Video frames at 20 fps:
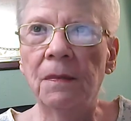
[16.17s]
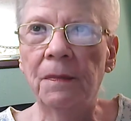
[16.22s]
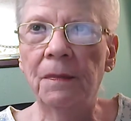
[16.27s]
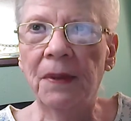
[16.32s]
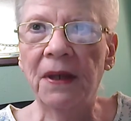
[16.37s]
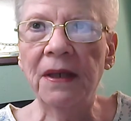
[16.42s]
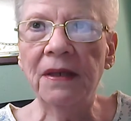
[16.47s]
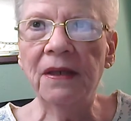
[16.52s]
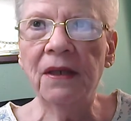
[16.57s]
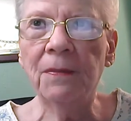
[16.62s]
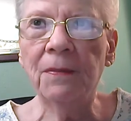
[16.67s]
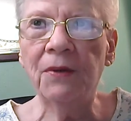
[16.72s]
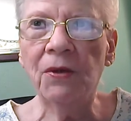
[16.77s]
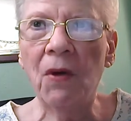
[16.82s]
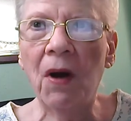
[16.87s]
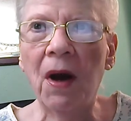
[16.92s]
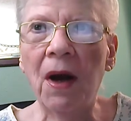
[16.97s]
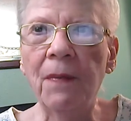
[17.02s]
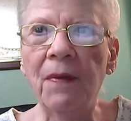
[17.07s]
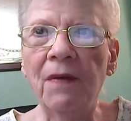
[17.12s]
Please
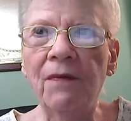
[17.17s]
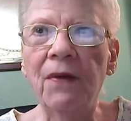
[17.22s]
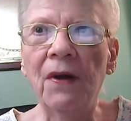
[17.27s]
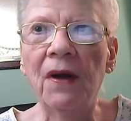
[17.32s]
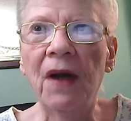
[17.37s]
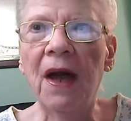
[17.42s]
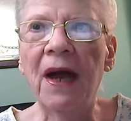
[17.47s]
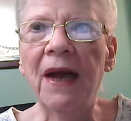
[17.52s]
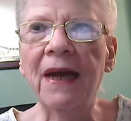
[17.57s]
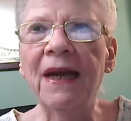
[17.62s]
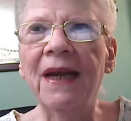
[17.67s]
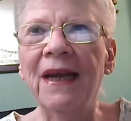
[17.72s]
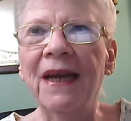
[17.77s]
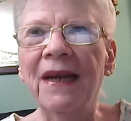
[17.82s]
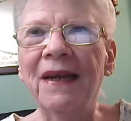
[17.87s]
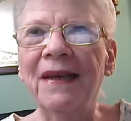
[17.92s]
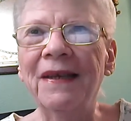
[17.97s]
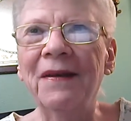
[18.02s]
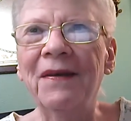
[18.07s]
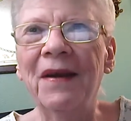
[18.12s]
subscribe if you like,
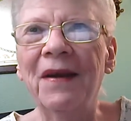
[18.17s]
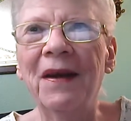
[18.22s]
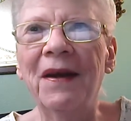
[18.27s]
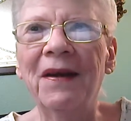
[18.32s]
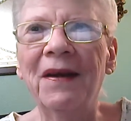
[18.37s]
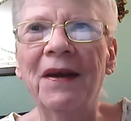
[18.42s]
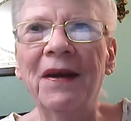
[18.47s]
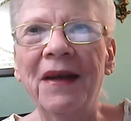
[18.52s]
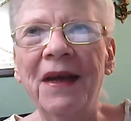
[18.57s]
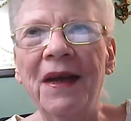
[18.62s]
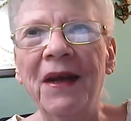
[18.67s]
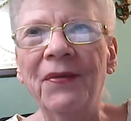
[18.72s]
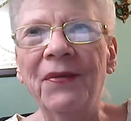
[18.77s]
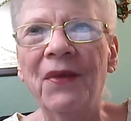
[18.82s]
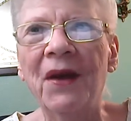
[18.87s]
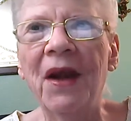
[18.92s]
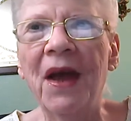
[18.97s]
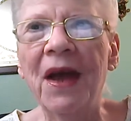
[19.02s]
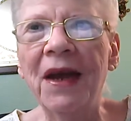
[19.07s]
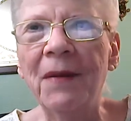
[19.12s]
and hit
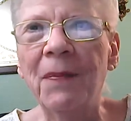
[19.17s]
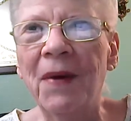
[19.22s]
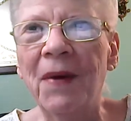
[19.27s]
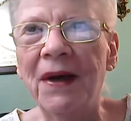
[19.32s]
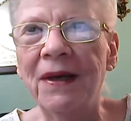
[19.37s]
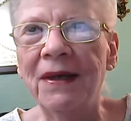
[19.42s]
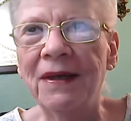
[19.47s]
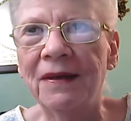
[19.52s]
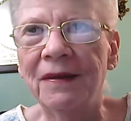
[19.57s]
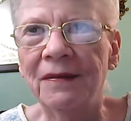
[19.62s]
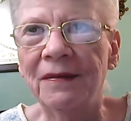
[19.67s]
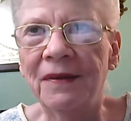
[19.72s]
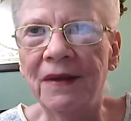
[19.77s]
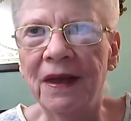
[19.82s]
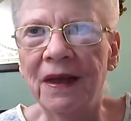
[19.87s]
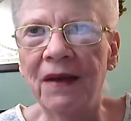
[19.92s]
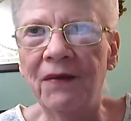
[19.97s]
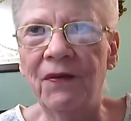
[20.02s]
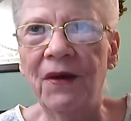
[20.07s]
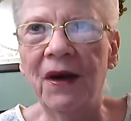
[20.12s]
the like button
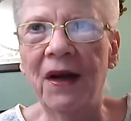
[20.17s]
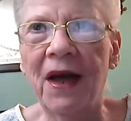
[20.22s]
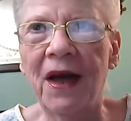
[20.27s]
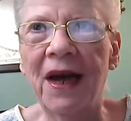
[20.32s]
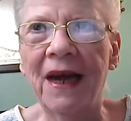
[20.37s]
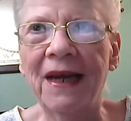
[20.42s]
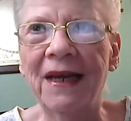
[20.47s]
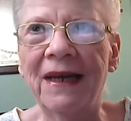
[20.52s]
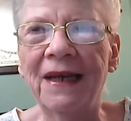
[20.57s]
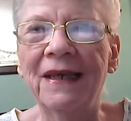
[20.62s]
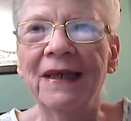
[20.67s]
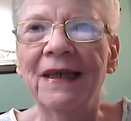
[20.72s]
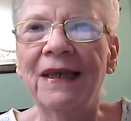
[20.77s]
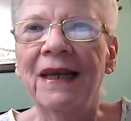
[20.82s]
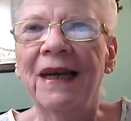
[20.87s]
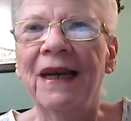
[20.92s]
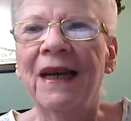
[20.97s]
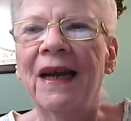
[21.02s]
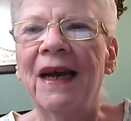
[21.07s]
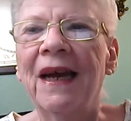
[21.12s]
if you like.
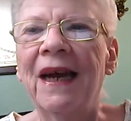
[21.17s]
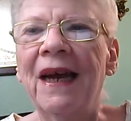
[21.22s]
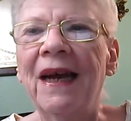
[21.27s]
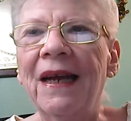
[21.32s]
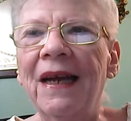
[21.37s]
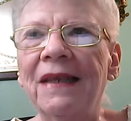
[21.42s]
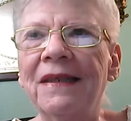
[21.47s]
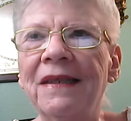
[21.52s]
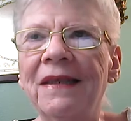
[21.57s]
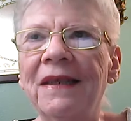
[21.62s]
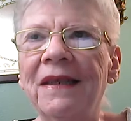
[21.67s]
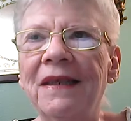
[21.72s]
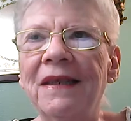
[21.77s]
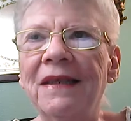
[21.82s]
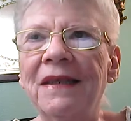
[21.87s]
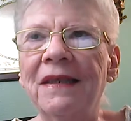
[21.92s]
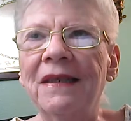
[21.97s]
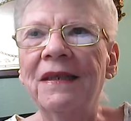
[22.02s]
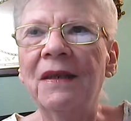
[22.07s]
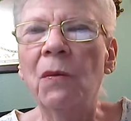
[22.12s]
And
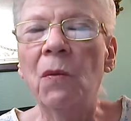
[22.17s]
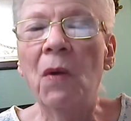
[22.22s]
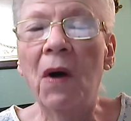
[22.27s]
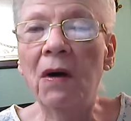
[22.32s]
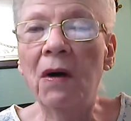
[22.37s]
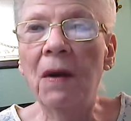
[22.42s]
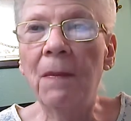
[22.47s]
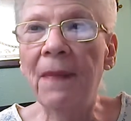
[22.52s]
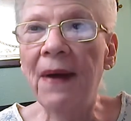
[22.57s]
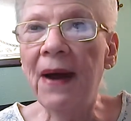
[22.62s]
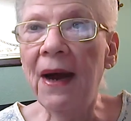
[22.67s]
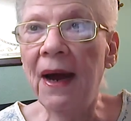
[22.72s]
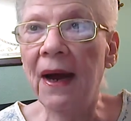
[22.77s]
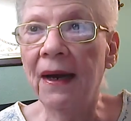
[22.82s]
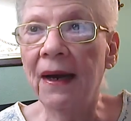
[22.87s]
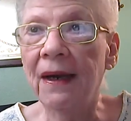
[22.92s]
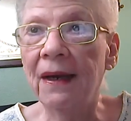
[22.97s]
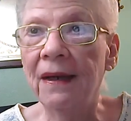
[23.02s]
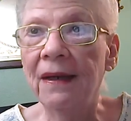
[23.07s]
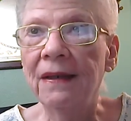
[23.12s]
welcome
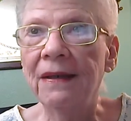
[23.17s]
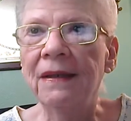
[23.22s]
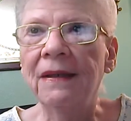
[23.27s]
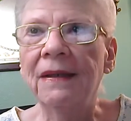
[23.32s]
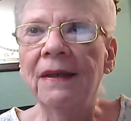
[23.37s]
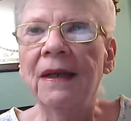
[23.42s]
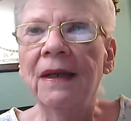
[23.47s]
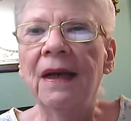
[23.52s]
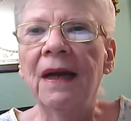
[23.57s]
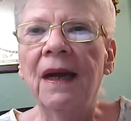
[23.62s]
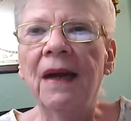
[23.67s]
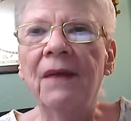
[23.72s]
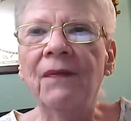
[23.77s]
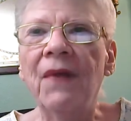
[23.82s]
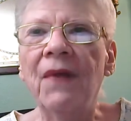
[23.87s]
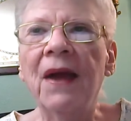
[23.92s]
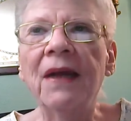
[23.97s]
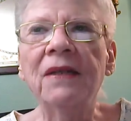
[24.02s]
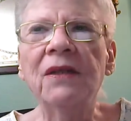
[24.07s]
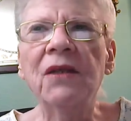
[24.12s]
back. And
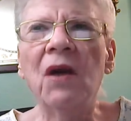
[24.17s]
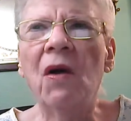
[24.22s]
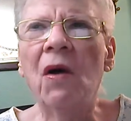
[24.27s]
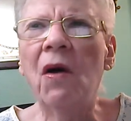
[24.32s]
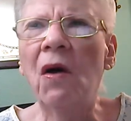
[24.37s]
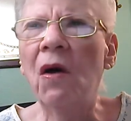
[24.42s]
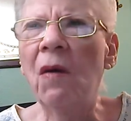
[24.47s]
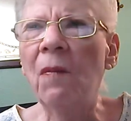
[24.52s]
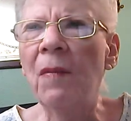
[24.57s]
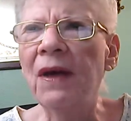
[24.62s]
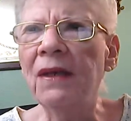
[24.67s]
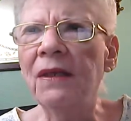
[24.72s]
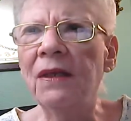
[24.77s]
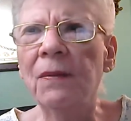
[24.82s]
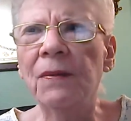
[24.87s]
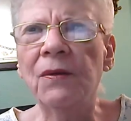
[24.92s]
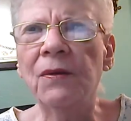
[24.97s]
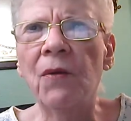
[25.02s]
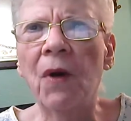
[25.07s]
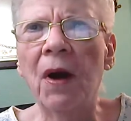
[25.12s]
thanks to all my
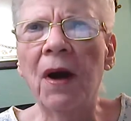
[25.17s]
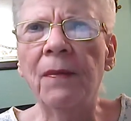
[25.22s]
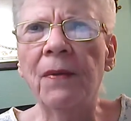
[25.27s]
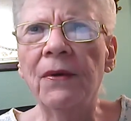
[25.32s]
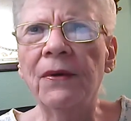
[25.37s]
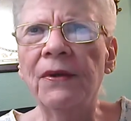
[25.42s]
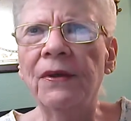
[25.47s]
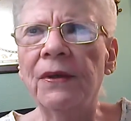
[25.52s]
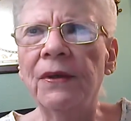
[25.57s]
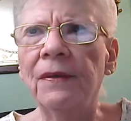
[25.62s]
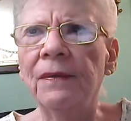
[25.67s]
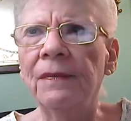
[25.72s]
subscribers.